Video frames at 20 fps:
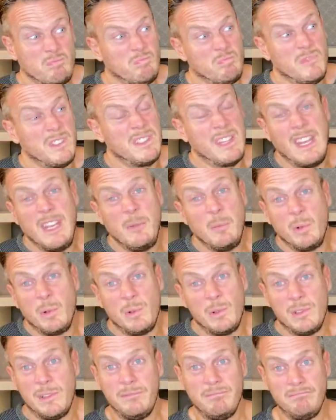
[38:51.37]

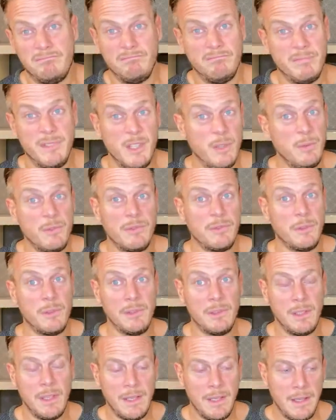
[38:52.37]
stable and
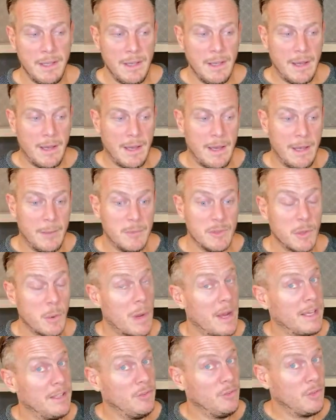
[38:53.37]
useful. So
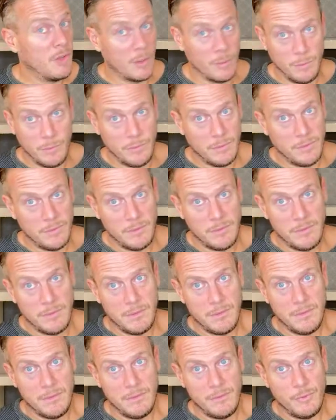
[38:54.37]
I don't
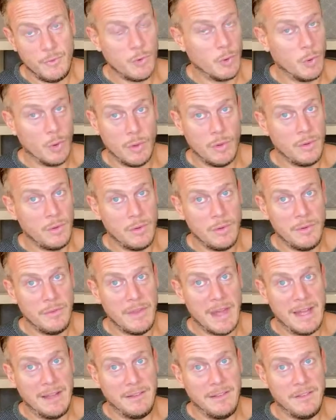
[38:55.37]
draw
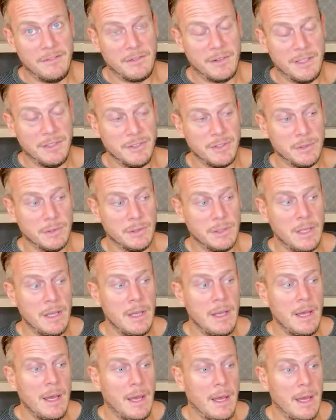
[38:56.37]
that differential.
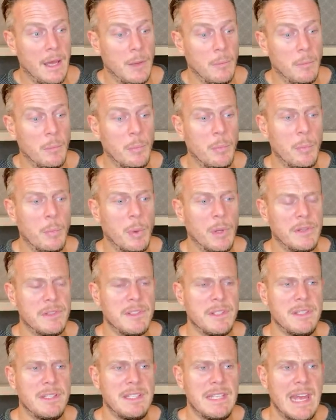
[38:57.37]
But
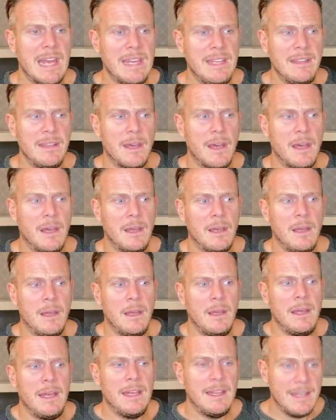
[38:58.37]
to say that
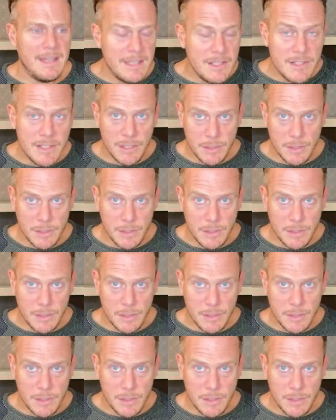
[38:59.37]
it is